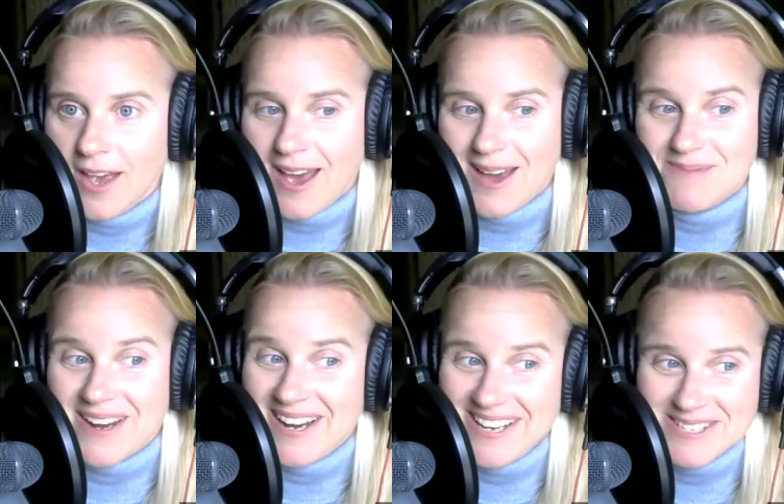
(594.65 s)
And my
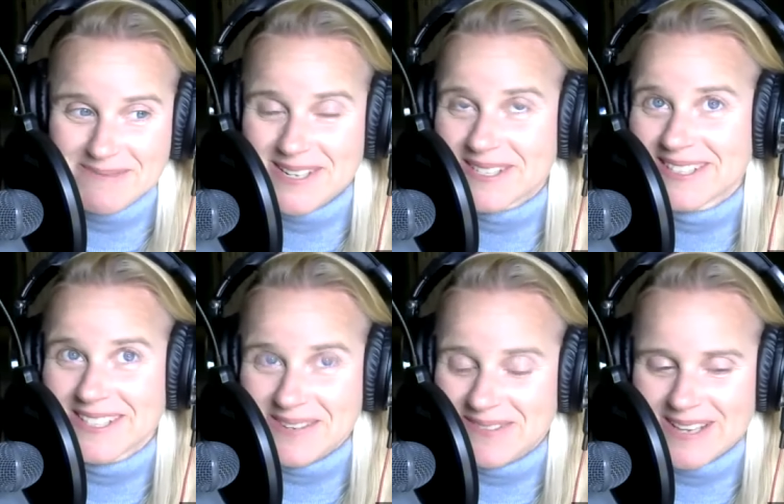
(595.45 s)
husband,
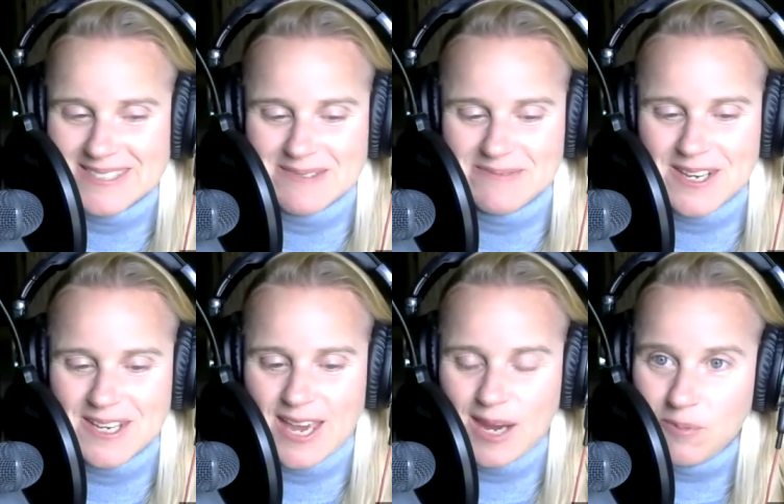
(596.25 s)
God bless him,
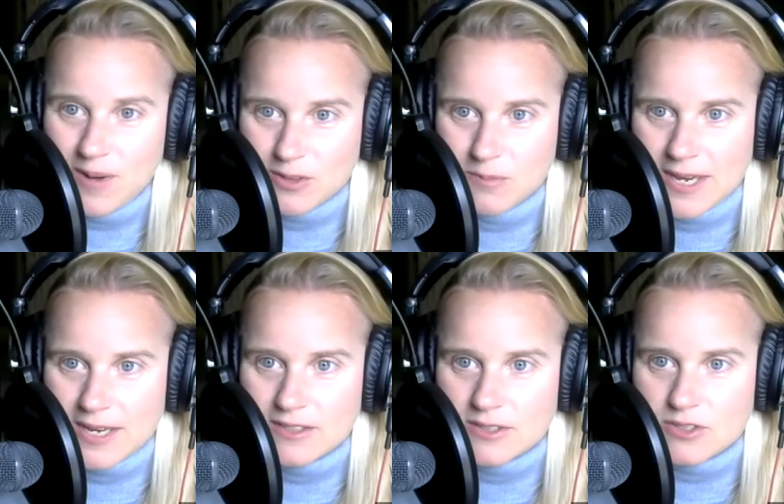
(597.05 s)
came with
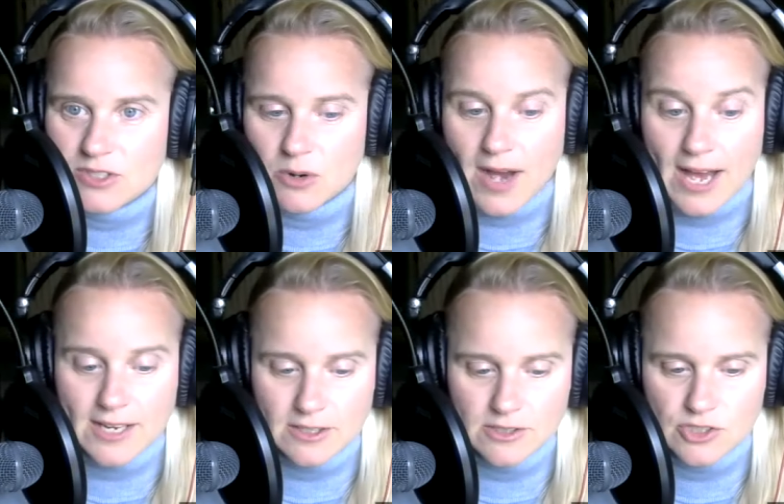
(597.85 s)
me So I
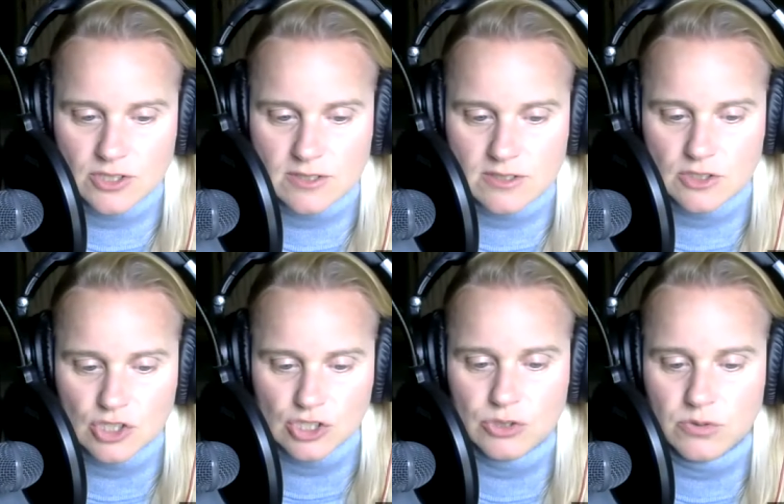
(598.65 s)
could just
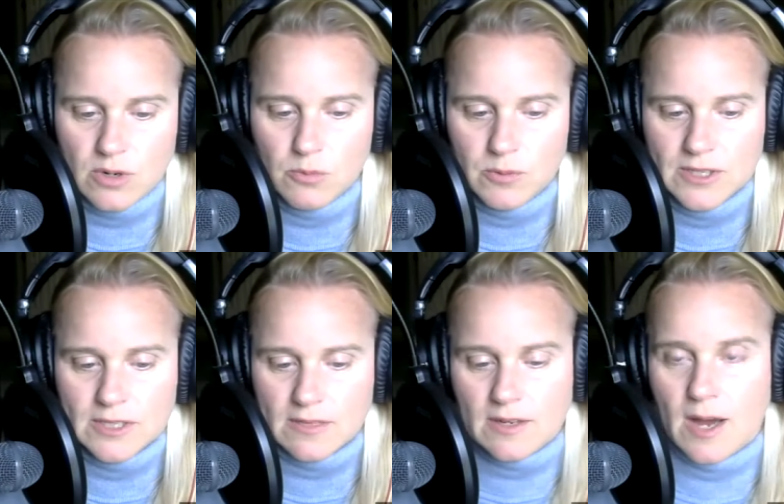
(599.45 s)
shoot. We would
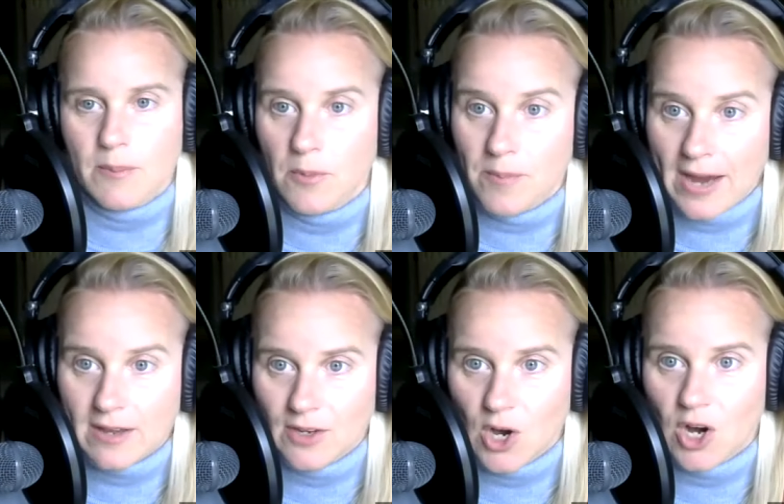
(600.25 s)
get the couple back in
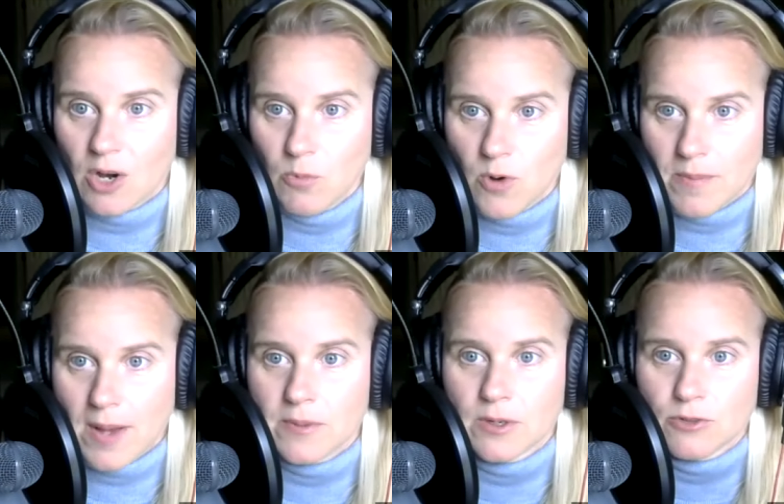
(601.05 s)
the car, warm
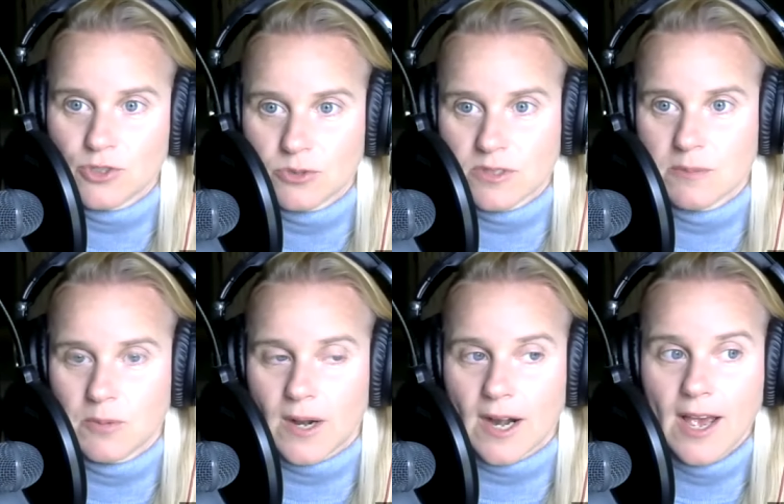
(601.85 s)
up, go shoot some
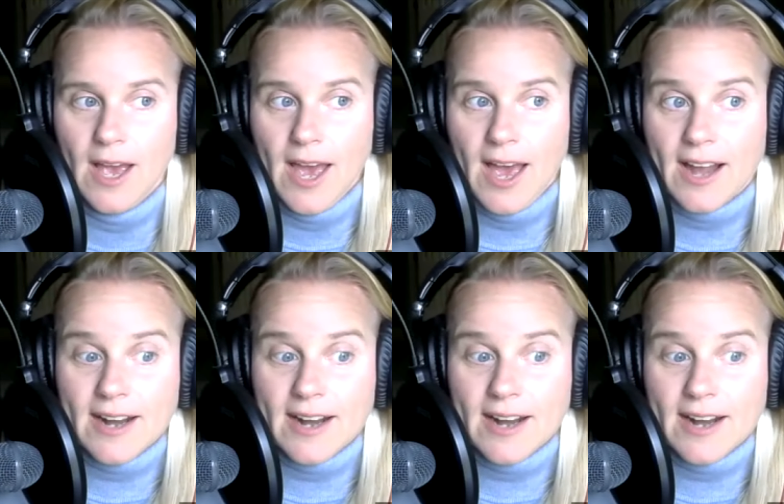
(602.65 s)
more. And